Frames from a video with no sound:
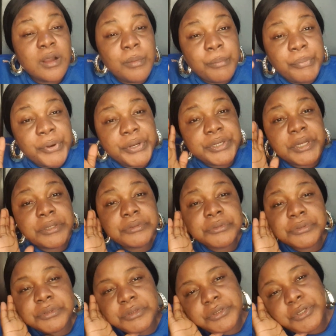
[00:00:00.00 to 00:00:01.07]
Boil down to
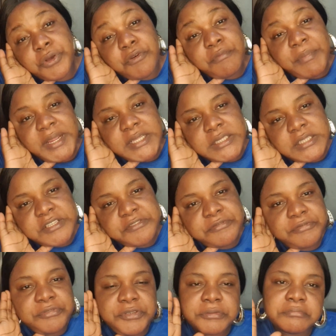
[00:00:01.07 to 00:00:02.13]
the day of my
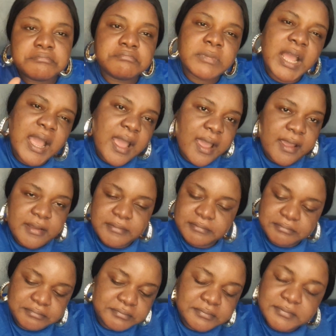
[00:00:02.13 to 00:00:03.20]
delivery.
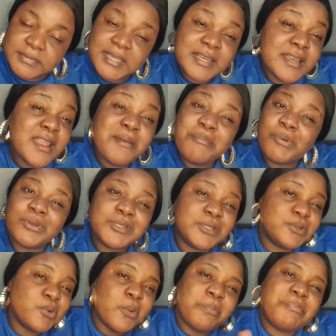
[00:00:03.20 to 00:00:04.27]
The labor did
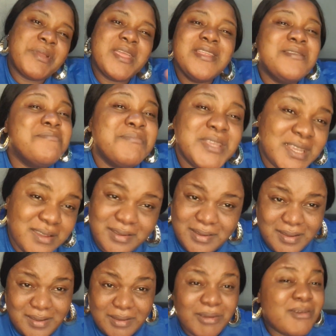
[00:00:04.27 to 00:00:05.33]
not pain me,
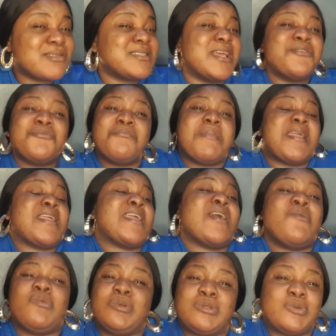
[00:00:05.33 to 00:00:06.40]
but I knew my girl
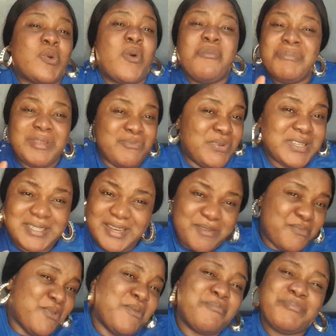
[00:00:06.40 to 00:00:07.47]
was coming. Which
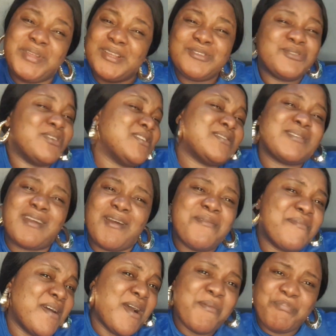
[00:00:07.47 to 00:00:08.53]
labor pain? Just
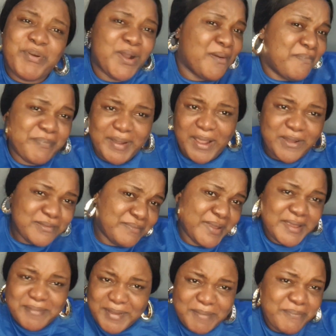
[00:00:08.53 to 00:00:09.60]
come out, pop out,
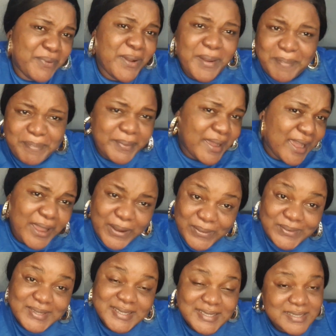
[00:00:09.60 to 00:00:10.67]
baby, pop
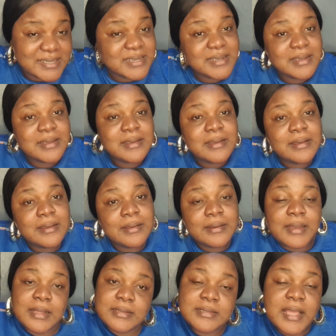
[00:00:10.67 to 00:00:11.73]
out.
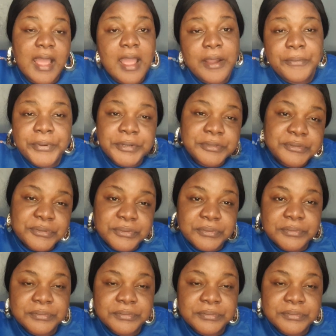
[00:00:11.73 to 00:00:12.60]
That's how I went to.